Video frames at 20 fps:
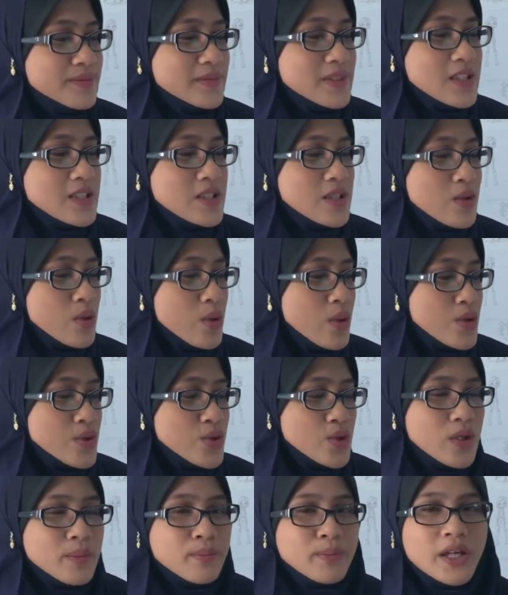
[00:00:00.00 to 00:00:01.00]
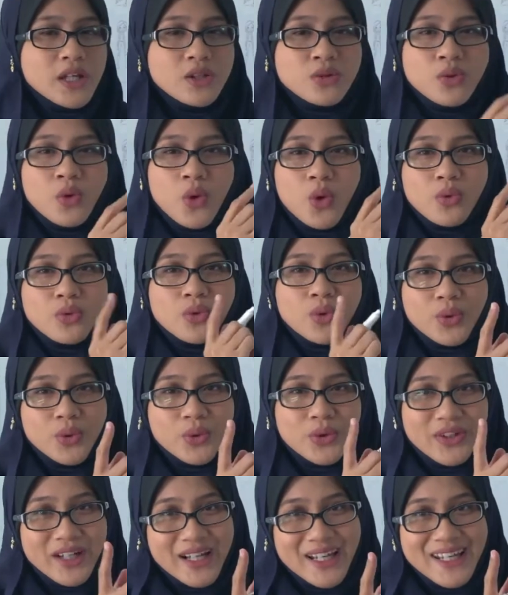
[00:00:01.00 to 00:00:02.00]
Is also a big no-no,
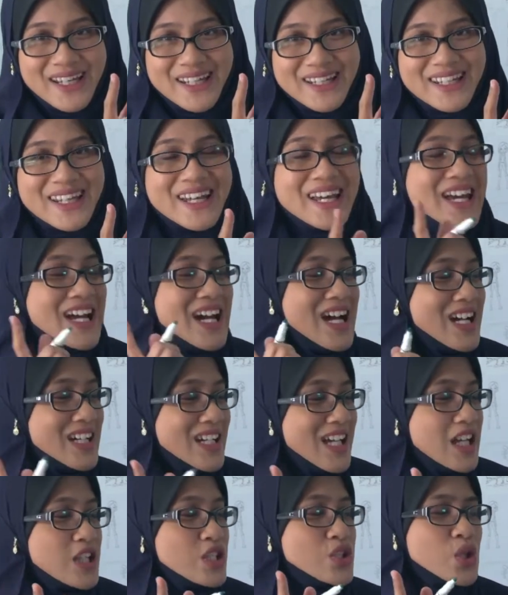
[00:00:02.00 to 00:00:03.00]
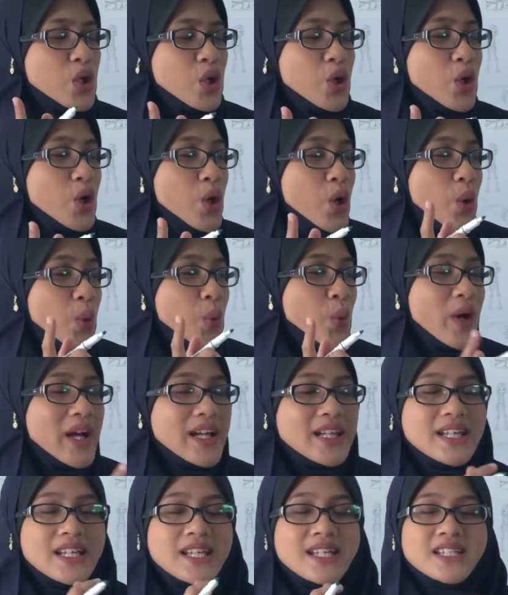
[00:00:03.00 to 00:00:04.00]
right? Okay, so
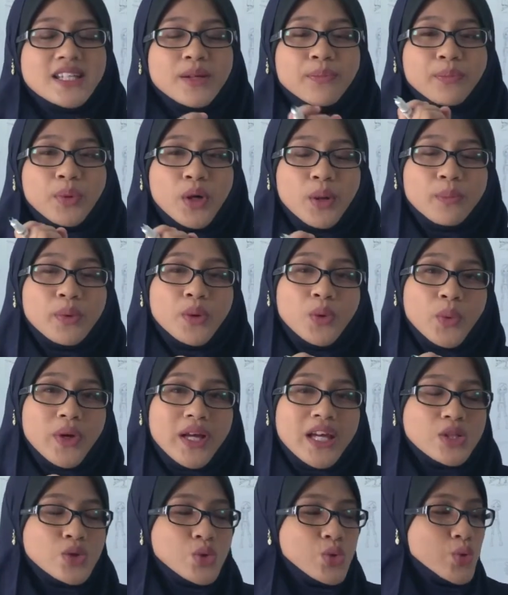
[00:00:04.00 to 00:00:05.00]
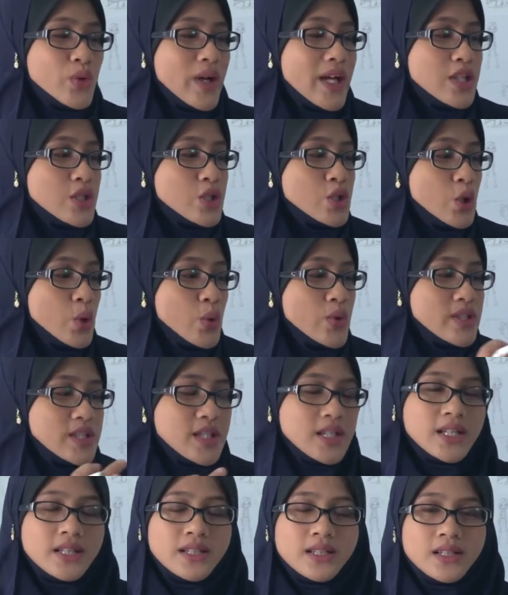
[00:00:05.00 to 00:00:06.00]
what is the proper way to write don't
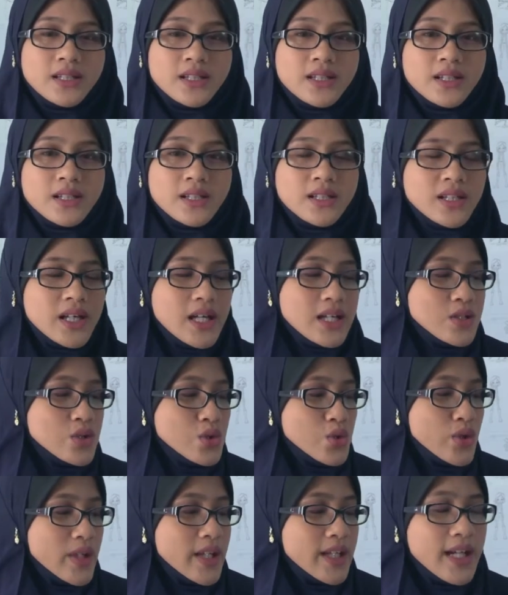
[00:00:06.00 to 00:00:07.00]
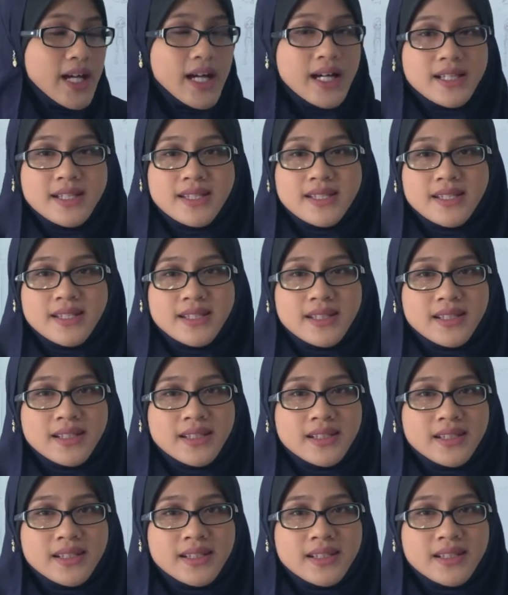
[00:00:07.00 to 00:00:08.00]
and to write can't?
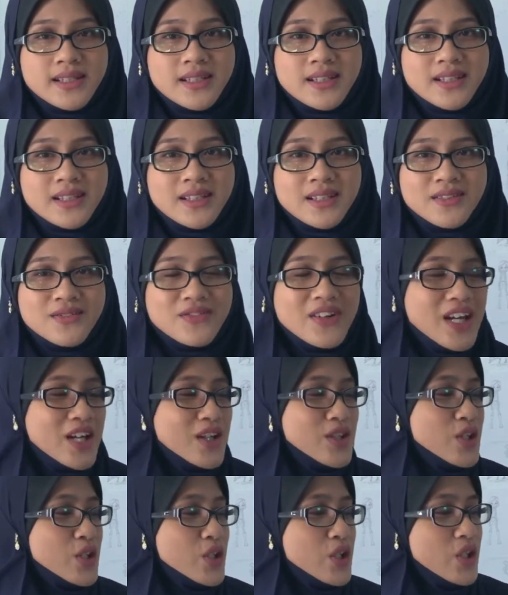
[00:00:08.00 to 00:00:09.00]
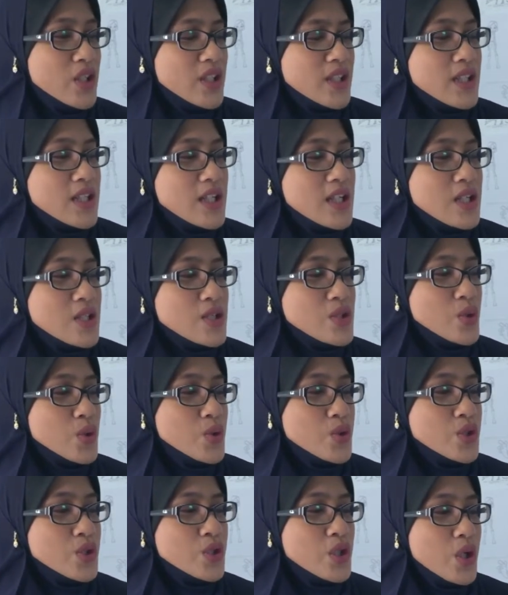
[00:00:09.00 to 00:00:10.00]
Very good.
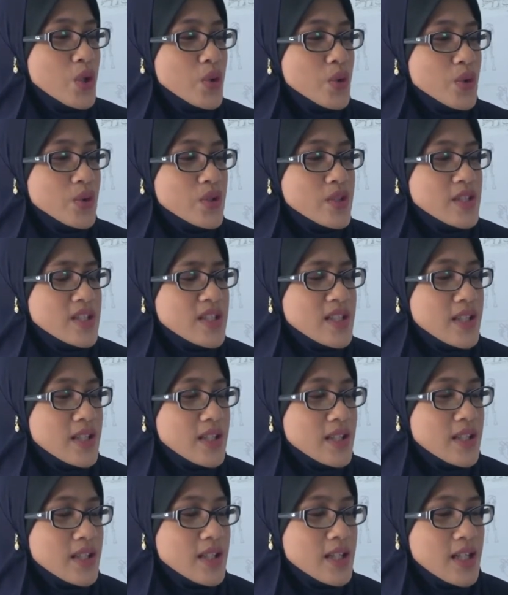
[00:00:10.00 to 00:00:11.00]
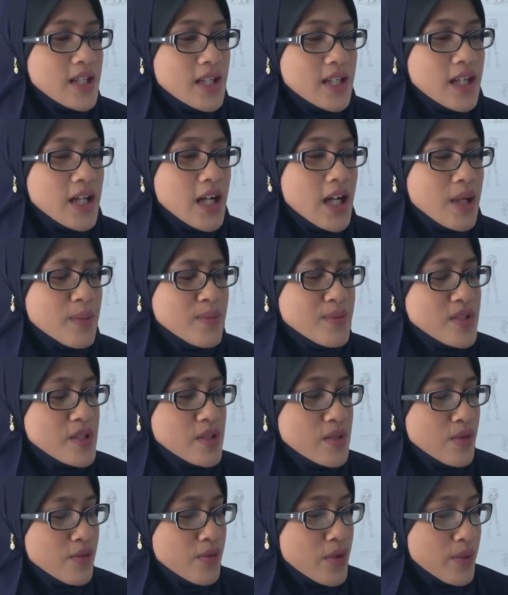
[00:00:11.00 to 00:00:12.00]
So don't comes
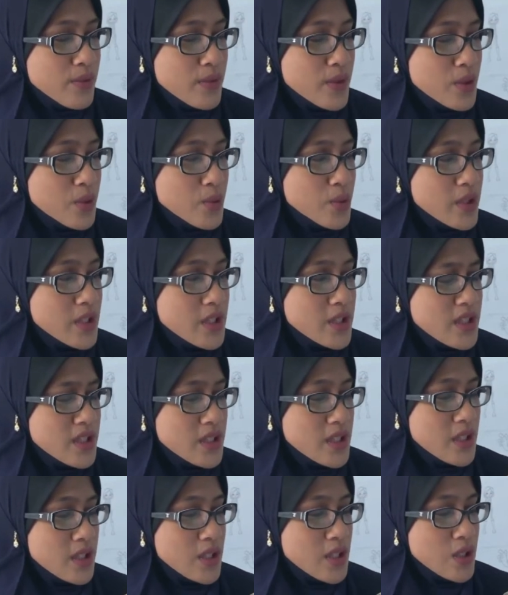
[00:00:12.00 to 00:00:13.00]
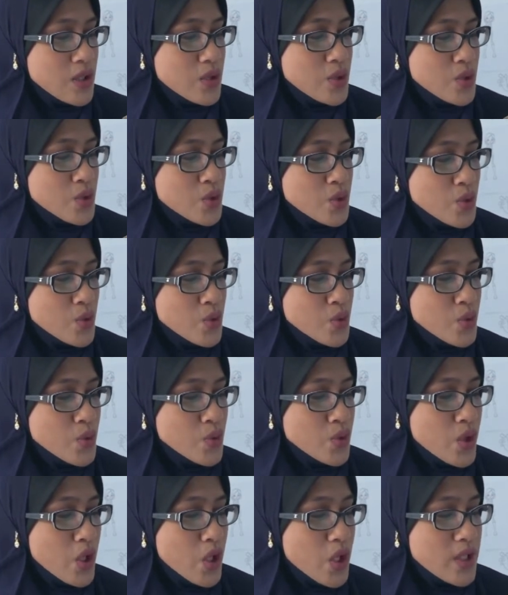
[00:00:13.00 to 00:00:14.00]
from the word
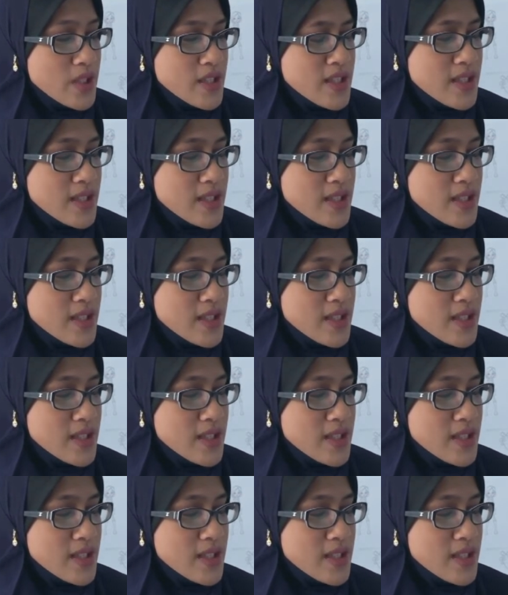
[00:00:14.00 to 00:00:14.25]
do not.